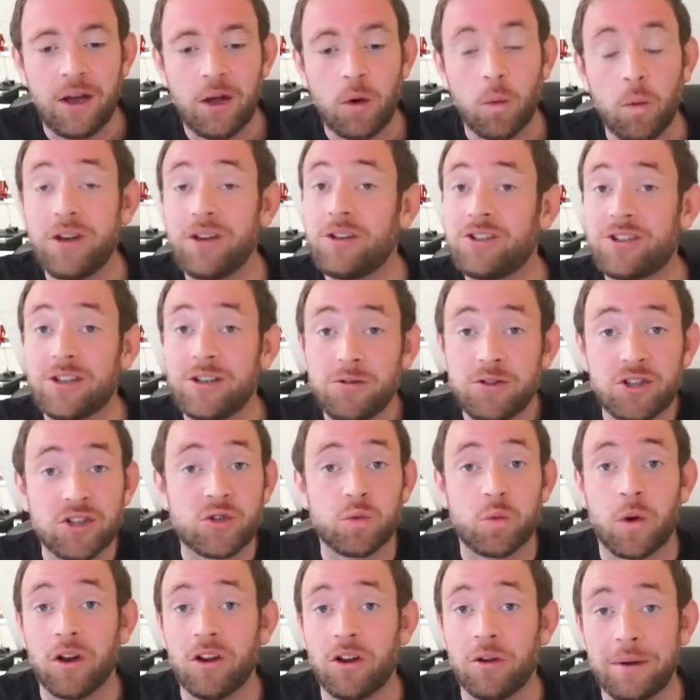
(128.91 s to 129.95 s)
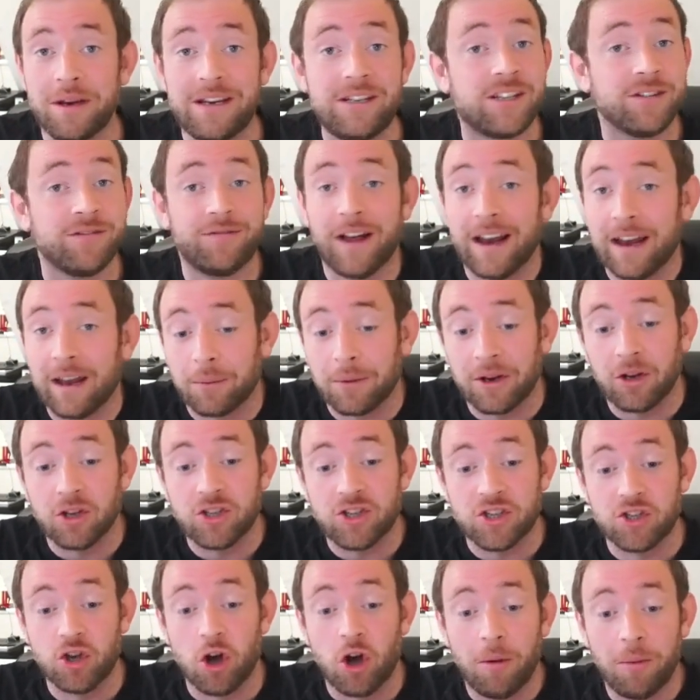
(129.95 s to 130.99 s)
We do just want to be developing
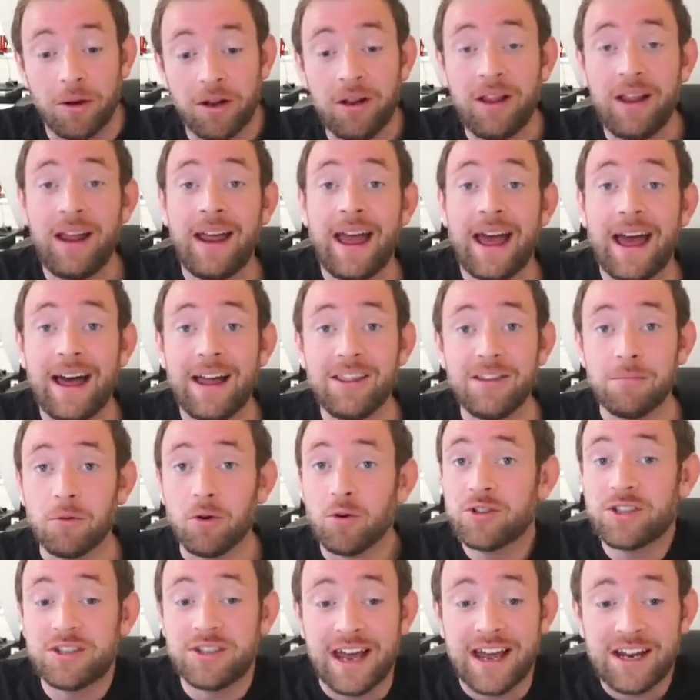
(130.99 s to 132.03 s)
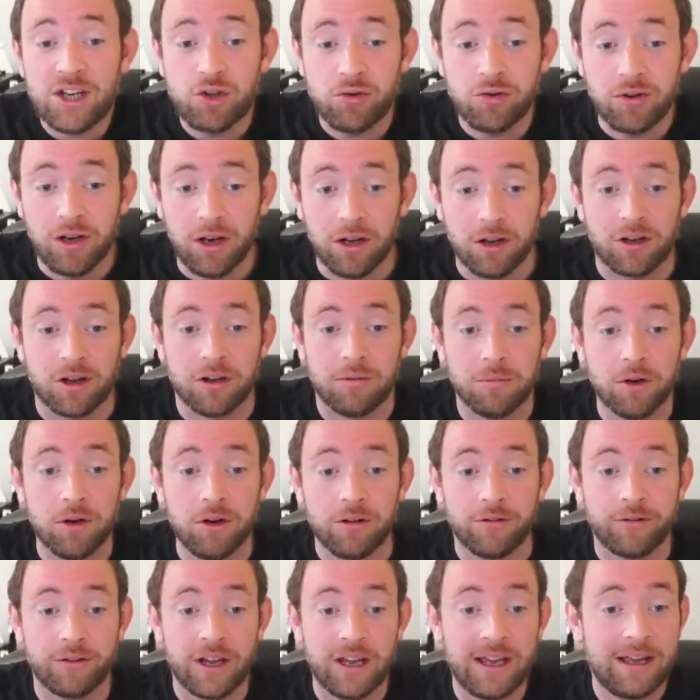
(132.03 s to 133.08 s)
as normal, and the most natural looking
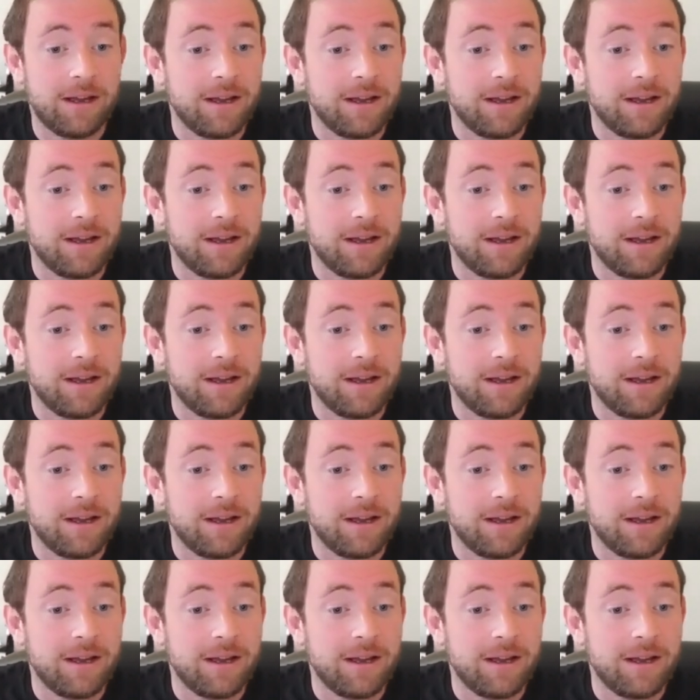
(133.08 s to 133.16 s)
move,